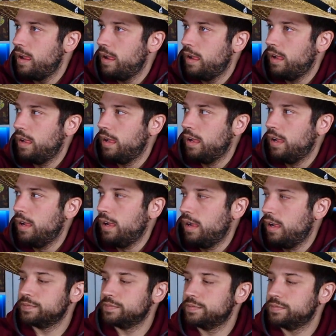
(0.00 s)

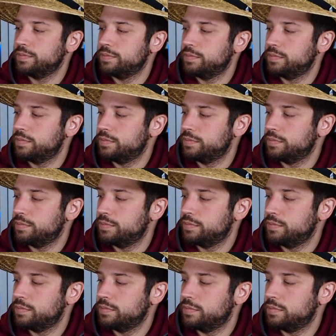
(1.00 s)

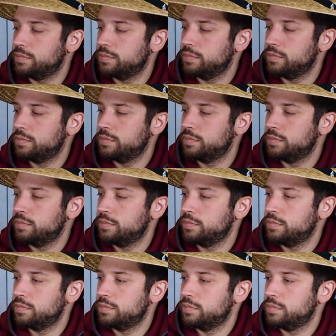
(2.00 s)

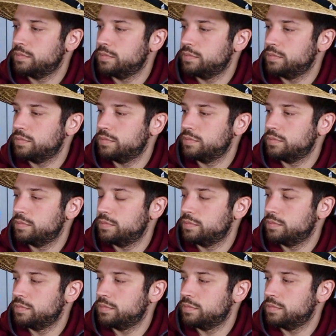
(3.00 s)

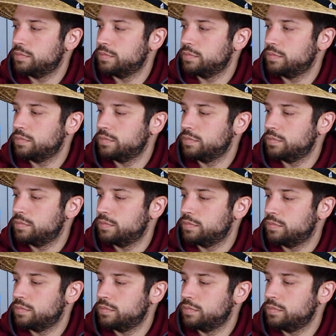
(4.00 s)

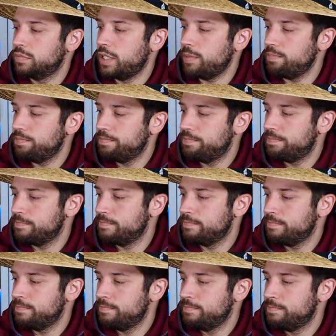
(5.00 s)

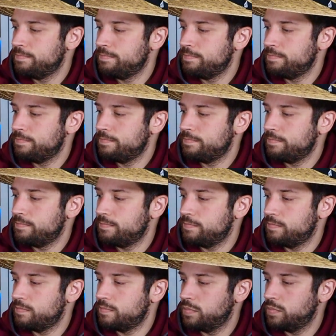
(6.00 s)

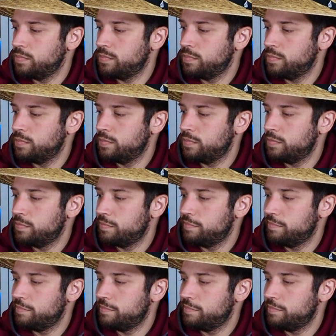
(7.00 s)
(silent)